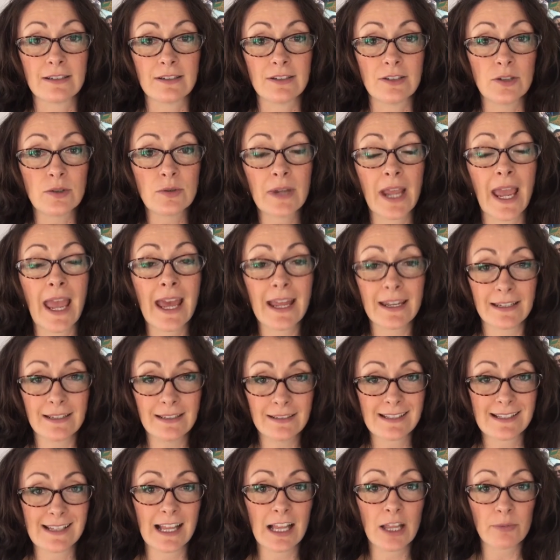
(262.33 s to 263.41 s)
you can
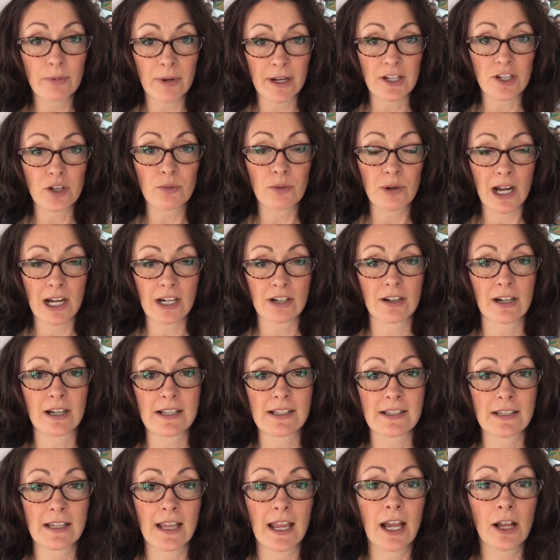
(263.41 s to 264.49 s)
celebrate your
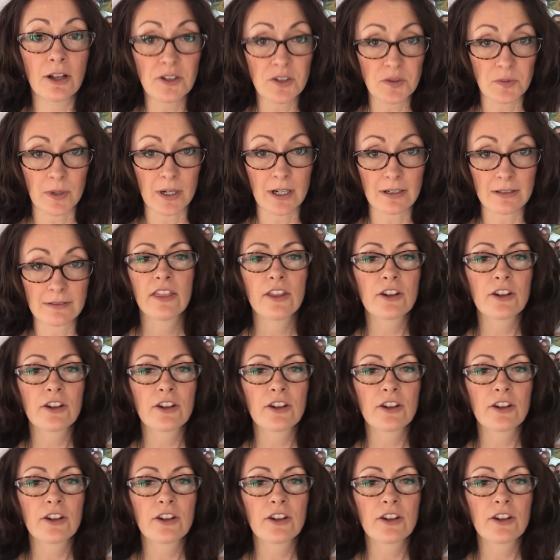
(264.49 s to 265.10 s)
progress elsewhere.